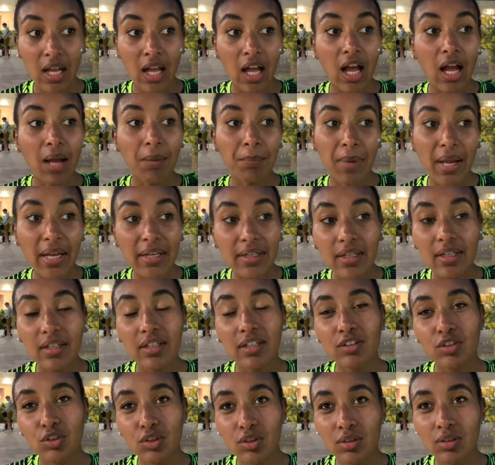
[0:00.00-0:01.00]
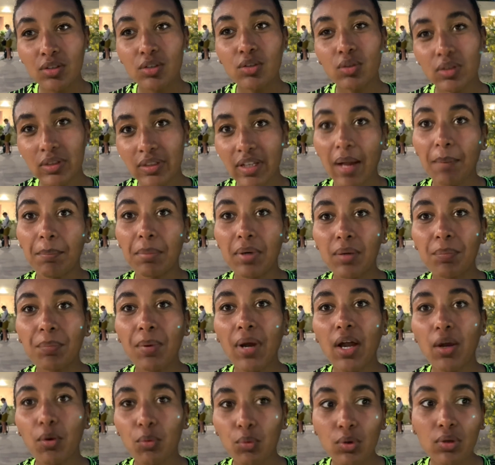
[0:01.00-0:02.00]
I might do a double,
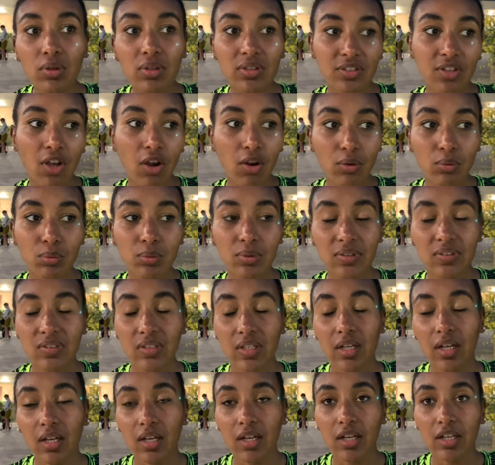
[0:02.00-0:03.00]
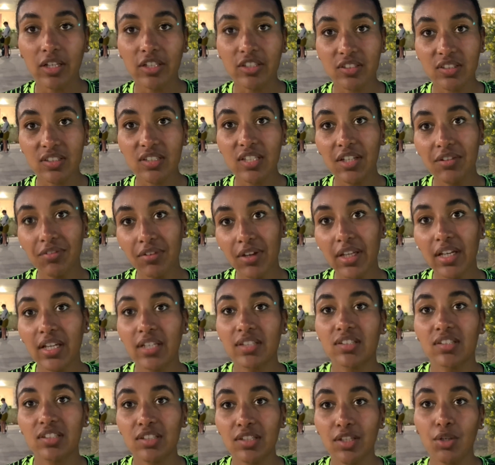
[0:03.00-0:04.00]
but we'll talk with Steven and
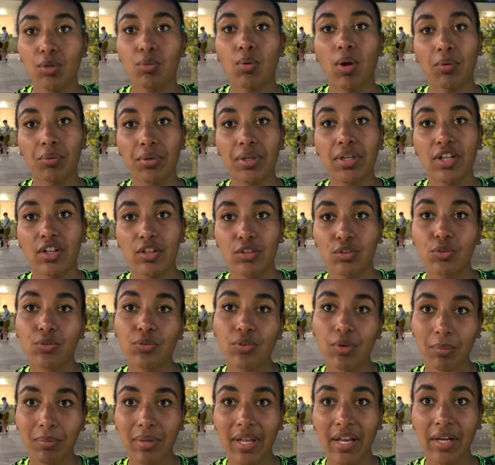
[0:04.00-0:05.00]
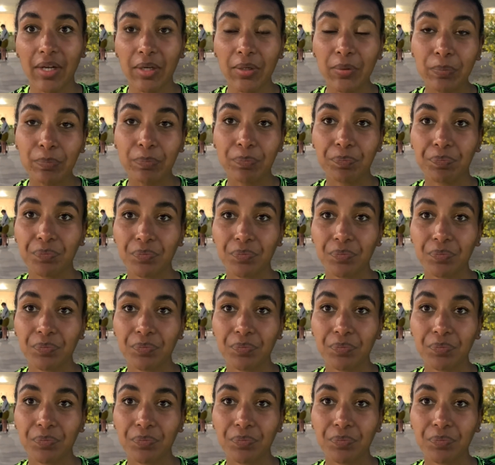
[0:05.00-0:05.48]
see what we're going to do from here.